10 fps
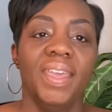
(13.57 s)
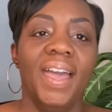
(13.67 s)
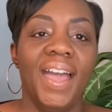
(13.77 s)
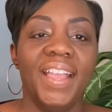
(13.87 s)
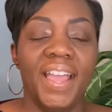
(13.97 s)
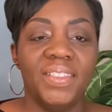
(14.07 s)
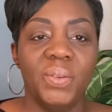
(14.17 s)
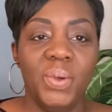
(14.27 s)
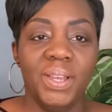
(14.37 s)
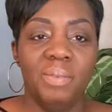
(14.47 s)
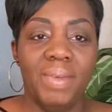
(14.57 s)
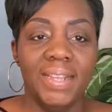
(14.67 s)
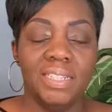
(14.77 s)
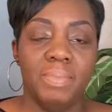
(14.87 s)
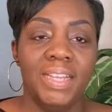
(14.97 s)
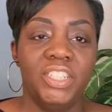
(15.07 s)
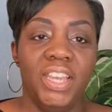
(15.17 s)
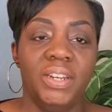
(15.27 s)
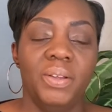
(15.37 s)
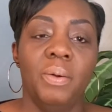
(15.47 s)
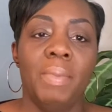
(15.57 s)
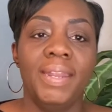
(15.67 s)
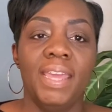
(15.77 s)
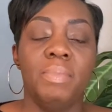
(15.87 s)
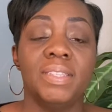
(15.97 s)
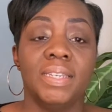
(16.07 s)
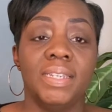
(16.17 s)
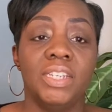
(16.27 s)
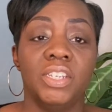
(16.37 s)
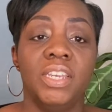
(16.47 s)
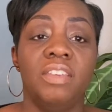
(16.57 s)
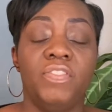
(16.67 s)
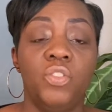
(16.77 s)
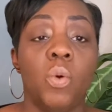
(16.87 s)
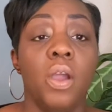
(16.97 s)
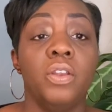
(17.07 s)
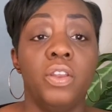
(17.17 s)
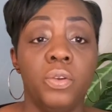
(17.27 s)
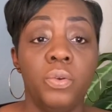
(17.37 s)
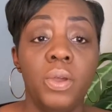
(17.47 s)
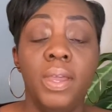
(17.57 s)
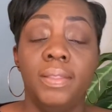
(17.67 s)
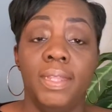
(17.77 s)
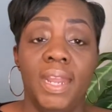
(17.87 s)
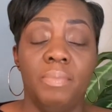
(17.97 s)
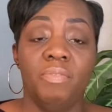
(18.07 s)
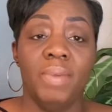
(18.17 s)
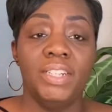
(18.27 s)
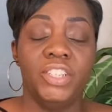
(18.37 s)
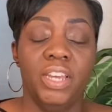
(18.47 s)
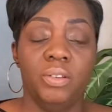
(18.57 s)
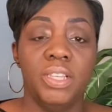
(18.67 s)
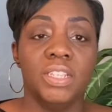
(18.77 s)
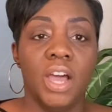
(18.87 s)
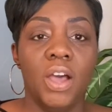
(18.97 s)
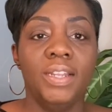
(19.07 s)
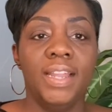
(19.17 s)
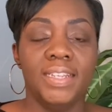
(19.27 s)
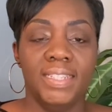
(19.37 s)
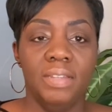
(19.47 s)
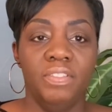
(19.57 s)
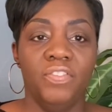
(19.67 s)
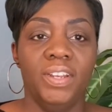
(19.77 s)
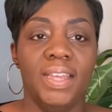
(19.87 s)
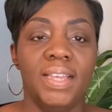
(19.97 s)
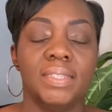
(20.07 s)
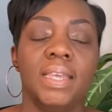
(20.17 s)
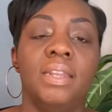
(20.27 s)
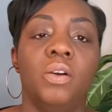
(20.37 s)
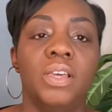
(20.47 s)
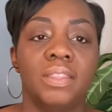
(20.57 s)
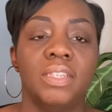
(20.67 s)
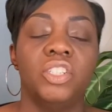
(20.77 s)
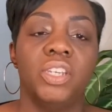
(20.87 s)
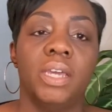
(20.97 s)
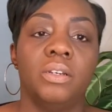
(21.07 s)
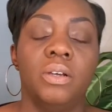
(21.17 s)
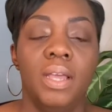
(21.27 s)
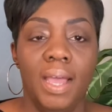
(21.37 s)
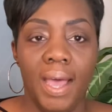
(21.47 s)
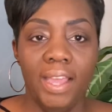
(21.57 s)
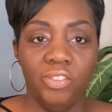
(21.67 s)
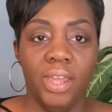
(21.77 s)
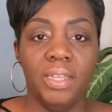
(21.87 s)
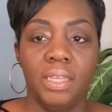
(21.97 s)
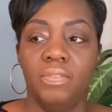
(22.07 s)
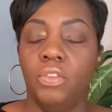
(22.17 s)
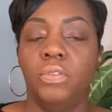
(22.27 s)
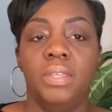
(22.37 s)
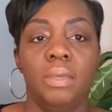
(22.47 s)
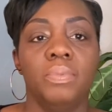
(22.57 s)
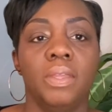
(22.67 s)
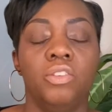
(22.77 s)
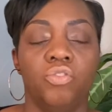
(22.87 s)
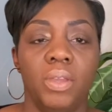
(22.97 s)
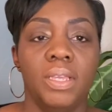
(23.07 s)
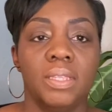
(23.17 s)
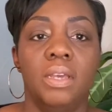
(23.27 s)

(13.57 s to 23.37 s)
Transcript: Hi guys, and welcome back to my channel. My name is Kanisha. If you are new, the name of my channel is called Luxe Living for Less, and on this channel I try to give you tips and tricks